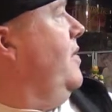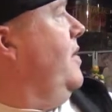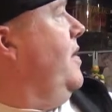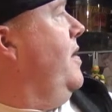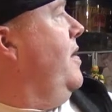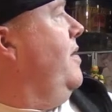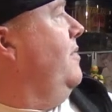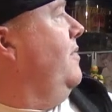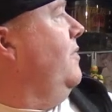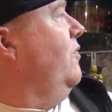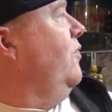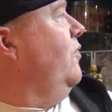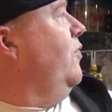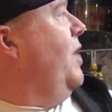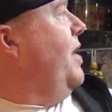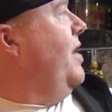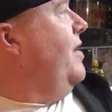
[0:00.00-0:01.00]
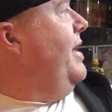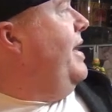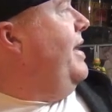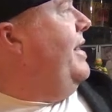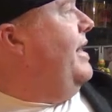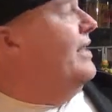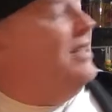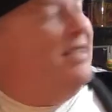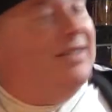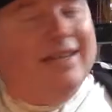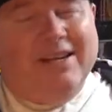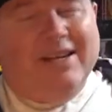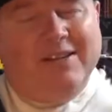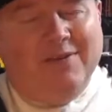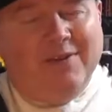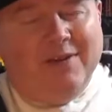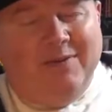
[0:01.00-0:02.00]
Weekling Letter
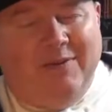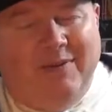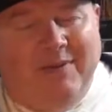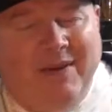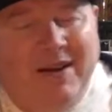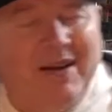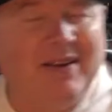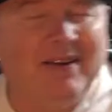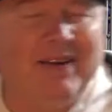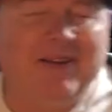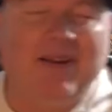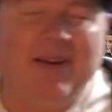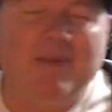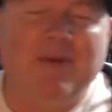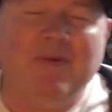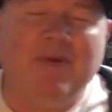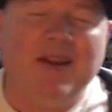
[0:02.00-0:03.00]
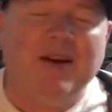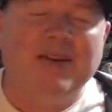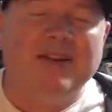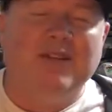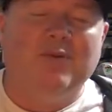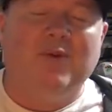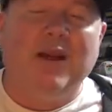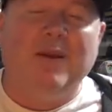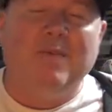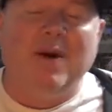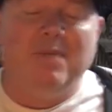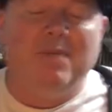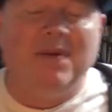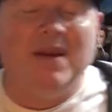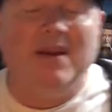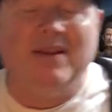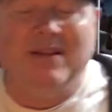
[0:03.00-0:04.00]
6, you can come up with any ideas what that might
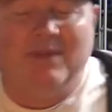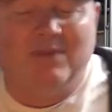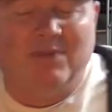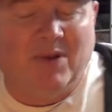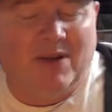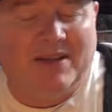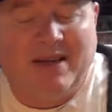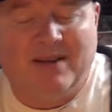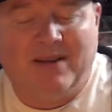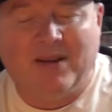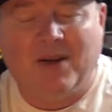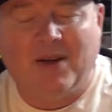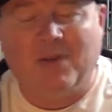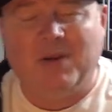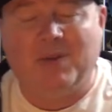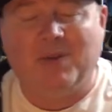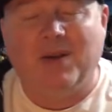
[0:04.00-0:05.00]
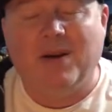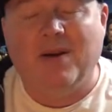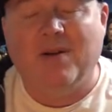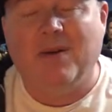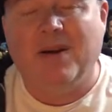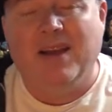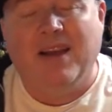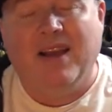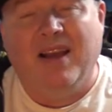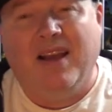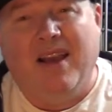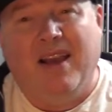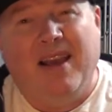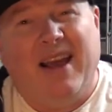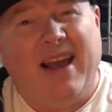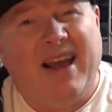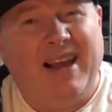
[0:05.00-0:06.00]
be, just put it down in the comments below.
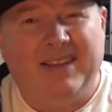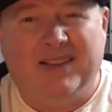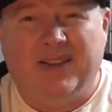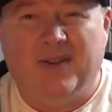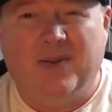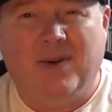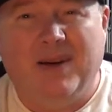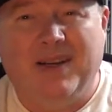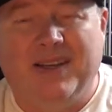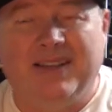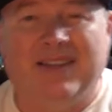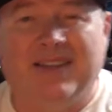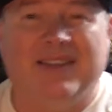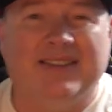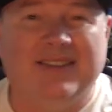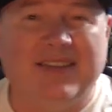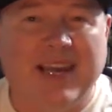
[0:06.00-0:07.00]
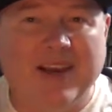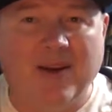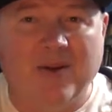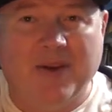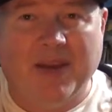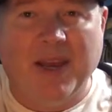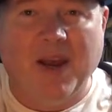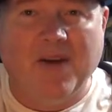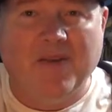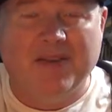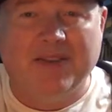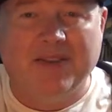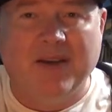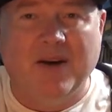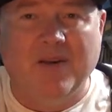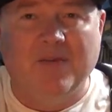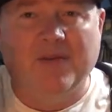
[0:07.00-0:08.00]
As always, take good care of
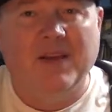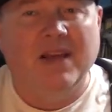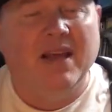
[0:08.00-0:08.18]
yourself.